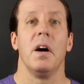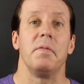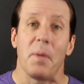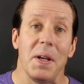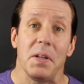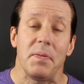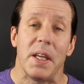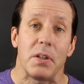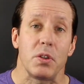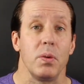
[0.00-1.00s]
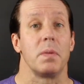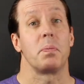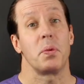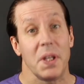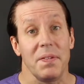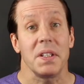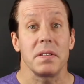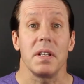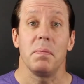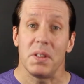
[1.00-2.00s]
A friend of theirs who had
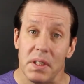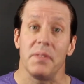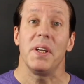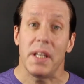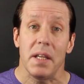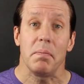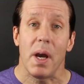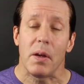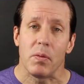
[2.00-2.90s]
previously been living in my